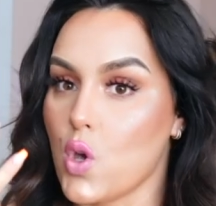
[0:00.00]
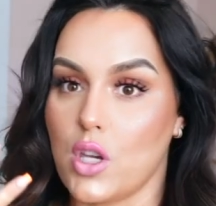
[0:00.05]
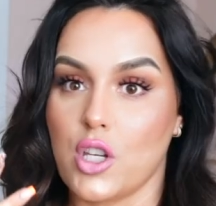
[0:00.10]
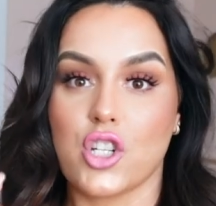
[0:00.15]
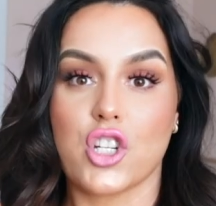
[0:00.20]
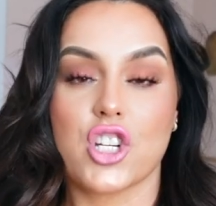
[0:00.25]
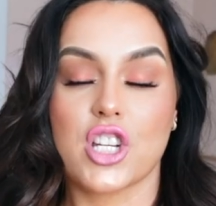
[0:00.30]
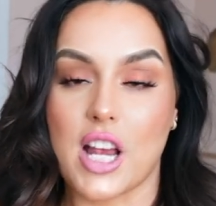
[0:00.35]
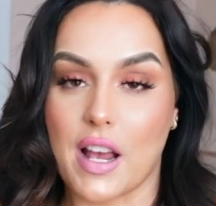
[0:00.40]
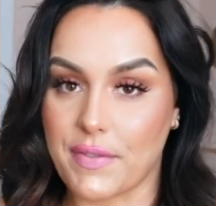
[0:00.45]

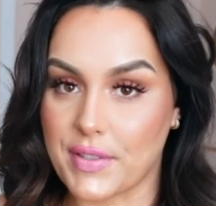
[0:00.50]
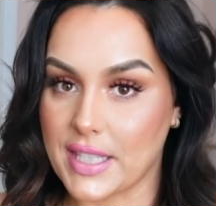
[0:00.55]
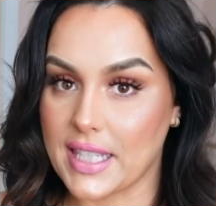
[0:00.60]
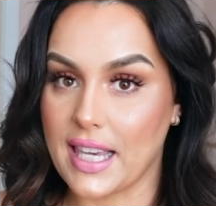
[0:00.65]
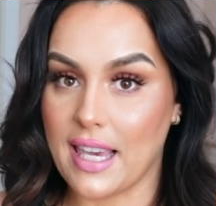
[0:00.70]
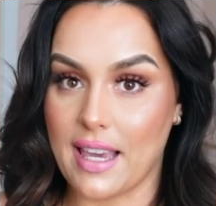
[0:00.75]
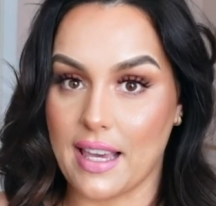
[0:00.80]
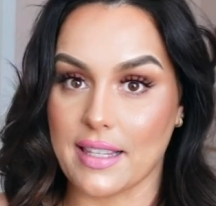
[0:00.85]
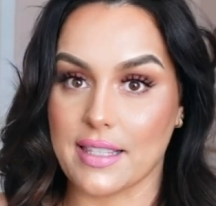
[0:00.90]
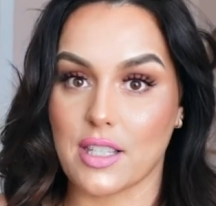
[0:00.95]
chef's
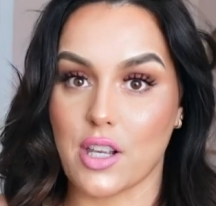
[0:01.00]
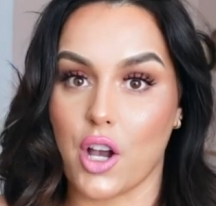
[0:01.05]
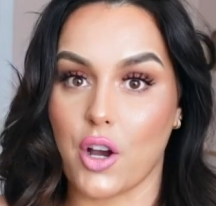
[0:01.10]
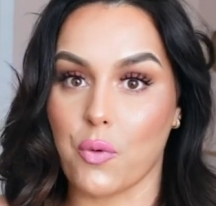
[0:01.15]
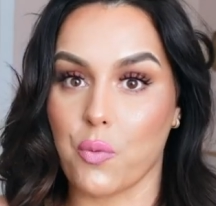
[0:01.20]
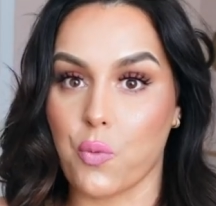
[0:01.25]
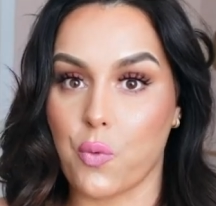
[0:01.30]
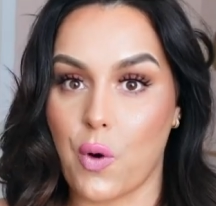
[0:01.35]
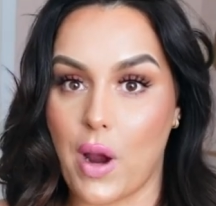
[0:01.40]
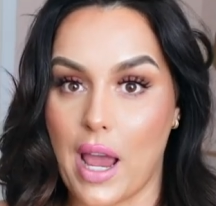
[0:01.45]
kiss. A
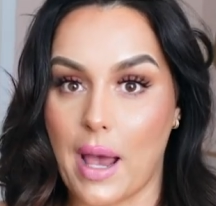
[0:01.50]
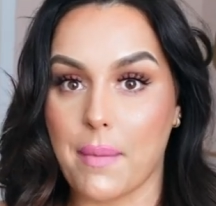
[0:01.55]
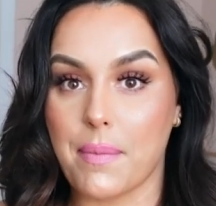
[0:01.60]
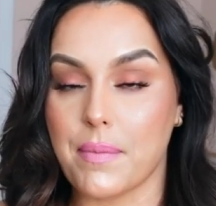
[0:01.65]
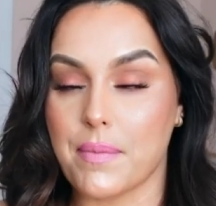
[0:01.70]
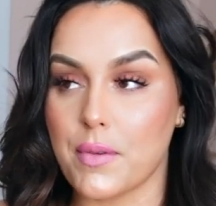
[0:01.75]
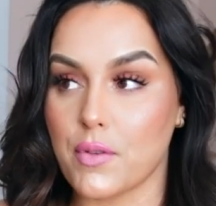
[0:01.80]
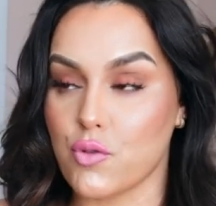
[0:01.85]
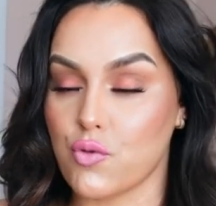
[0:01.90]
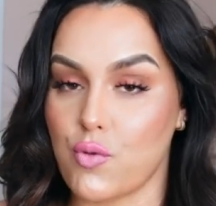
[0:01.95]

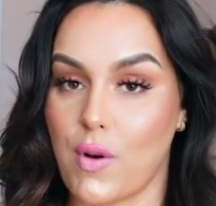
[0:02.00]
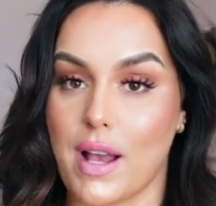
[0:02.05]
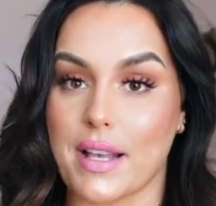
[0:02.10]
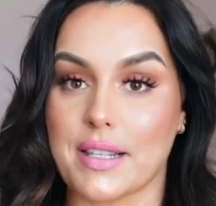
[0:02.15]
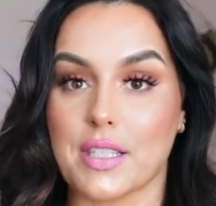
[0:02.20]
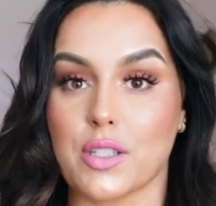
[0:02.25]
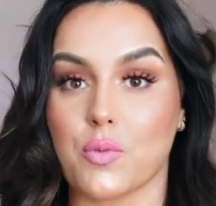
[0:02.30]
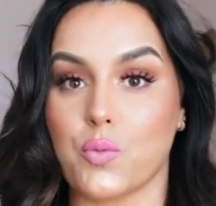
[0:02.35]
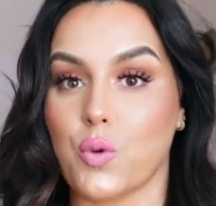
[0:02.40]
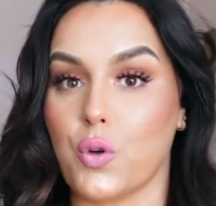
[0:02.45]
wrap
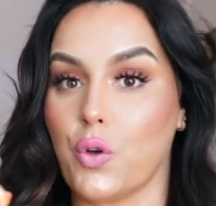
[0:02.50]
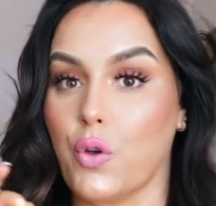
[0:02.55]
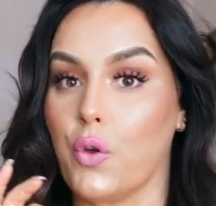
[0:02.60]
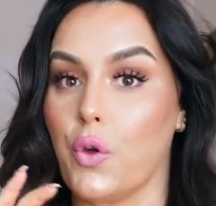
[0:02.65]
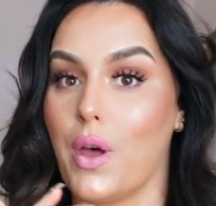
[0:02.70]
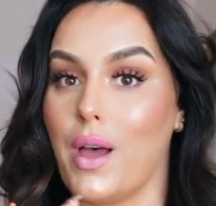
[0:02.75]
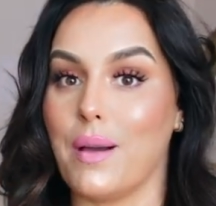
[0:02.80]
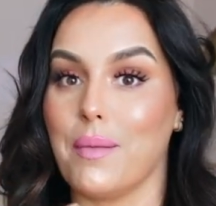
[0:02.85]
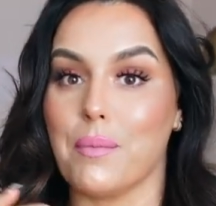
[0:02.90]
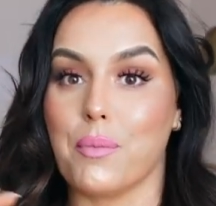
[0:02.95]
dress
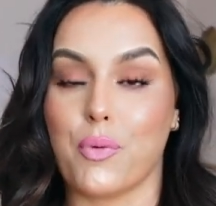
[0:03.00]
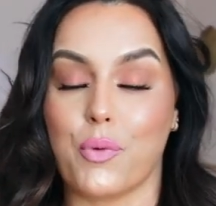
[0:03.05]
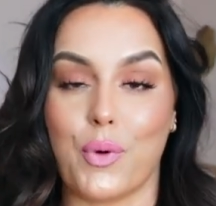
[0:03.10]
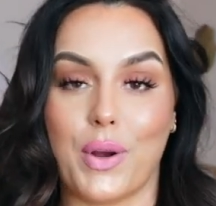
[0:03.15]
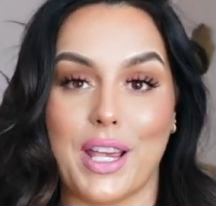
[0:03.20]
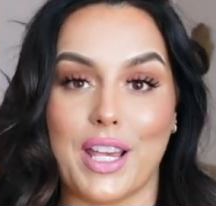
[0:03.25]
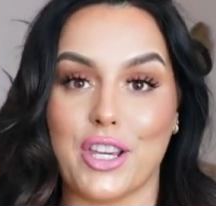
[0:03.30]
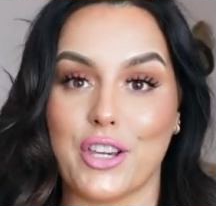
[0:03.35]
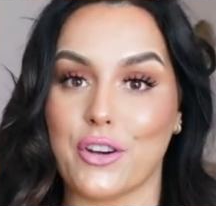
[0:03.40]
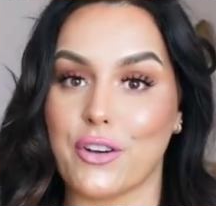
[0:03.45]
will
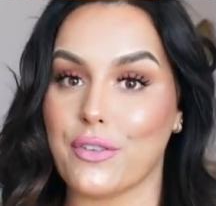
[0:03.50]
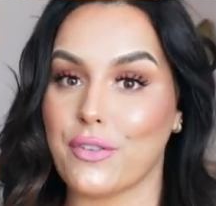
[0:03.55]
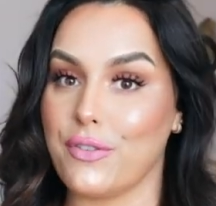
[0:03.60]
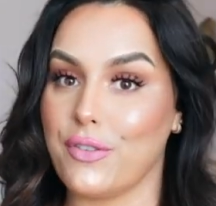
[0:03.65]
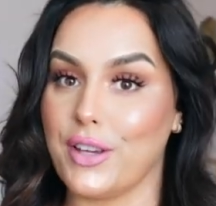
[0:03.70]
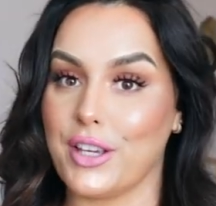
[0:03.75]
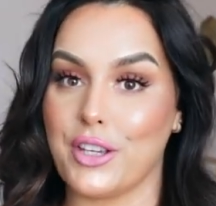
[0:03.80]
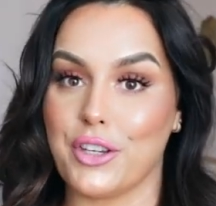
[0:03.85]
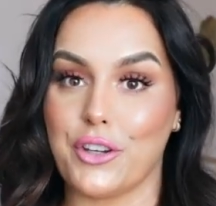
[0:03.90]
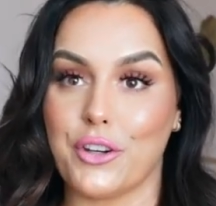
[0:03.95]
bring your
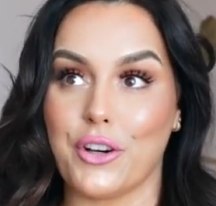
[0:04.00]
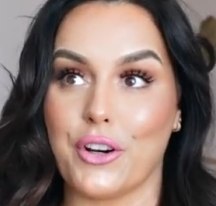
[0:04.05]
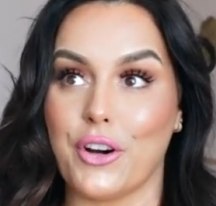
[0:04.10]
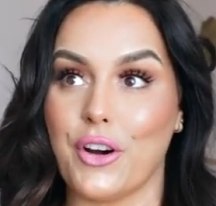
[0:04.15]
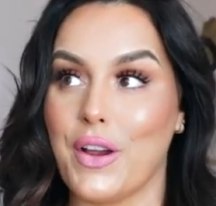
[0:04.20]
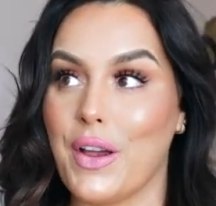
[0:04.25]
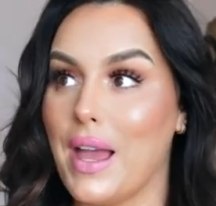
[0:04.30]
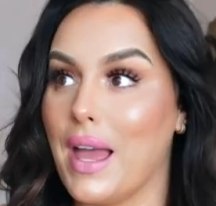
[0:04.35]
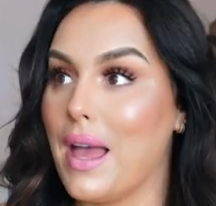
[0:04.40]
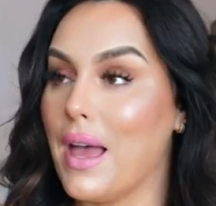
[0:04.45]

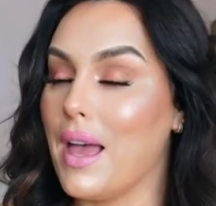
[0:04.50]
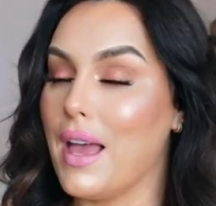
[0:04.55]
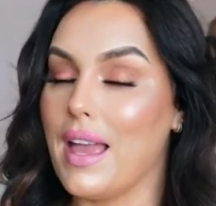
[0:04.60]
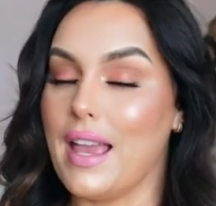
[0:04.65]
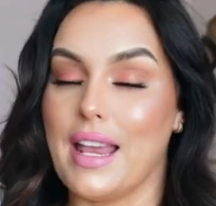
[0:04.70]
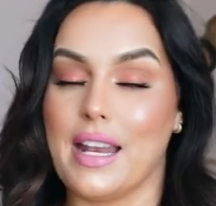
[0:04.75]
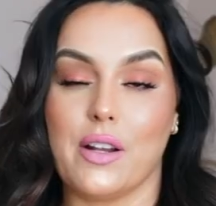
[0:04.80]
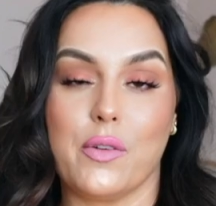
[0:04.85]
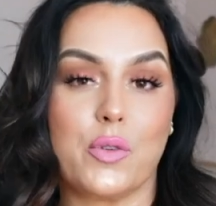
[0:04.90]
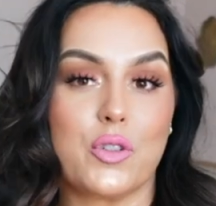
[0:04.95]
figure
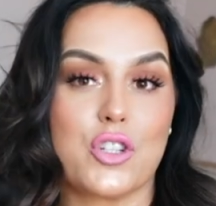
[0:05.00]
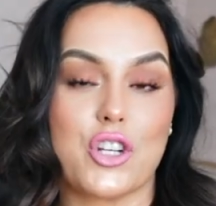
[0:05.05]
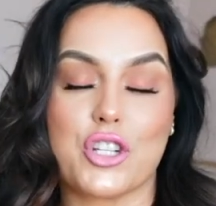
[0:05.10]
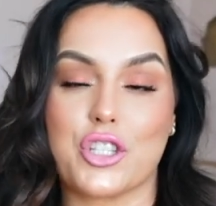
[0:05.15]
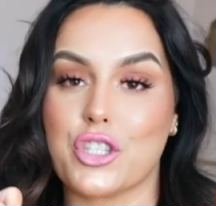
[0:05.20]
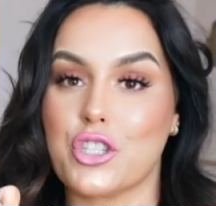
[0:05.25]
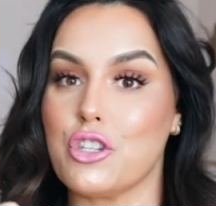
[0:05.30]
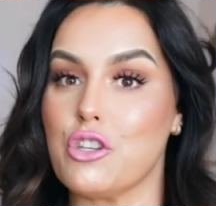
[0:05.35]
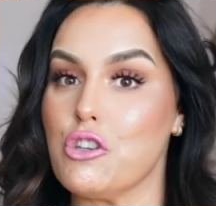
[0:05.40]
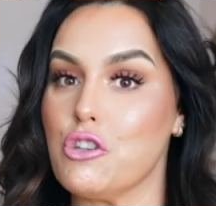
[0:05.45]
and it will
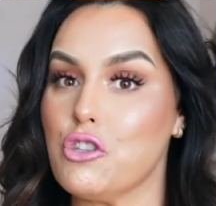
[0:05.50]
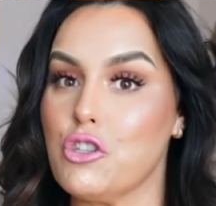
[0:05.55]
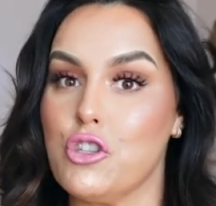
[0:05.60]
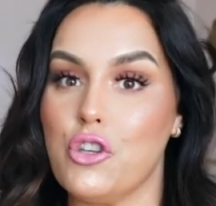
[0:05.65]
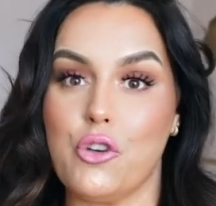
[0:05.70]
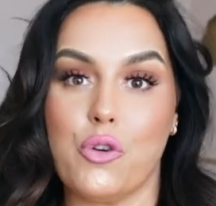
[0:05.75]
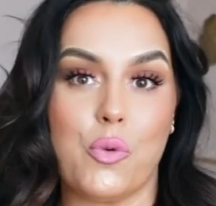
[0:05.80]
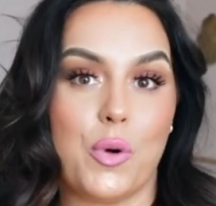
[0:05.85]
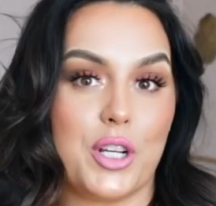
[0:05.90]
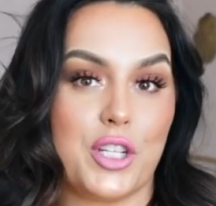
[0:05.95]
just
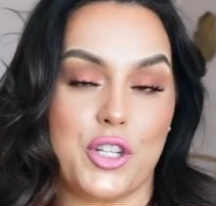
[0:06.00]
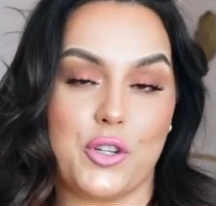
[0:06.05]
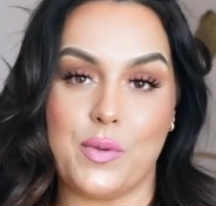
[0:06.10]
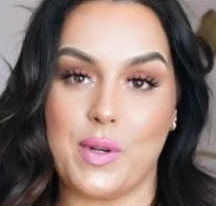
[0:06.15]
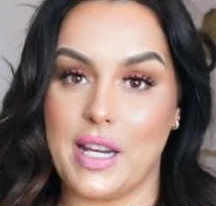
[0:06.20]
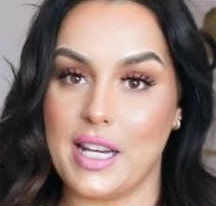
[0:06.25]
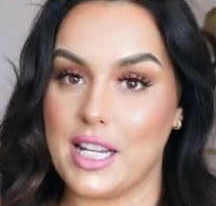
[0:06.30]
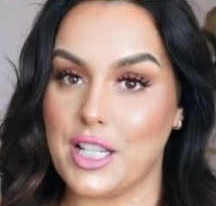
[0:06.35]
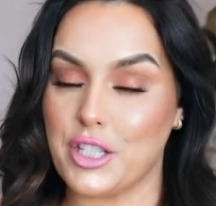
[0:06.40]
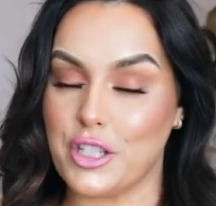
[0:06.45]
do what you
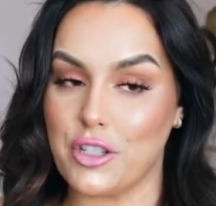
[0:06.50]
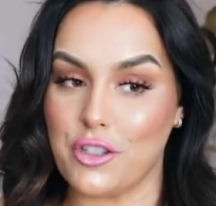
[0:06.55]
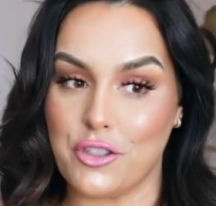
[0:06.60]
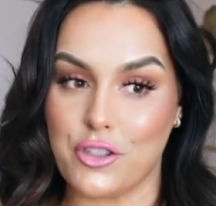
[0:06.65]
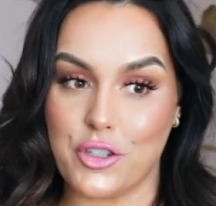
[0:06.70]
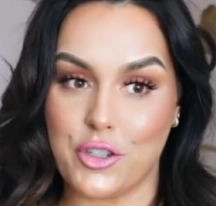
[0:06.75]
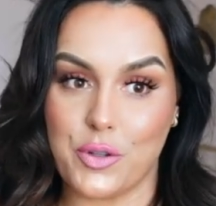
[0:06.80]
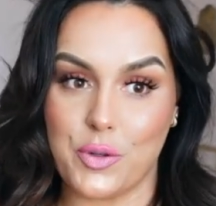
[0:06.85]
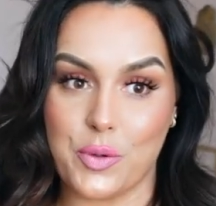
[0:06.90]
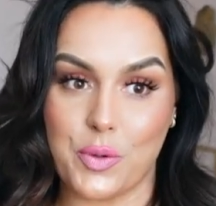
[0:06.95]
needed to
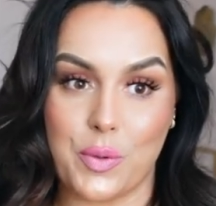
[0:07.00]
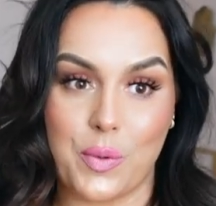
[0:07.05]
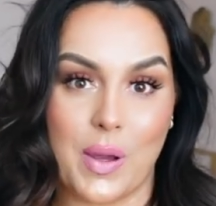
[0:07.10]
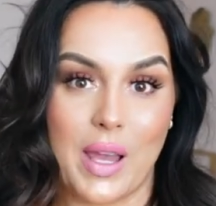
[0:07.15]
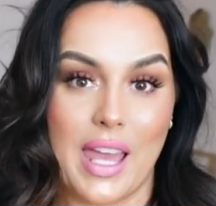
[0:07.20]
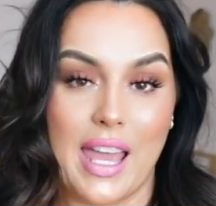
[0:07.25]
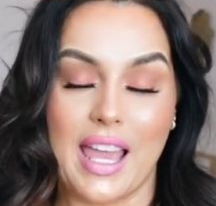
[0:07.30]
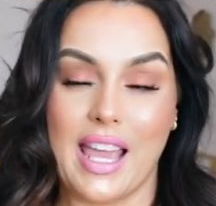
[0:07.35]
do.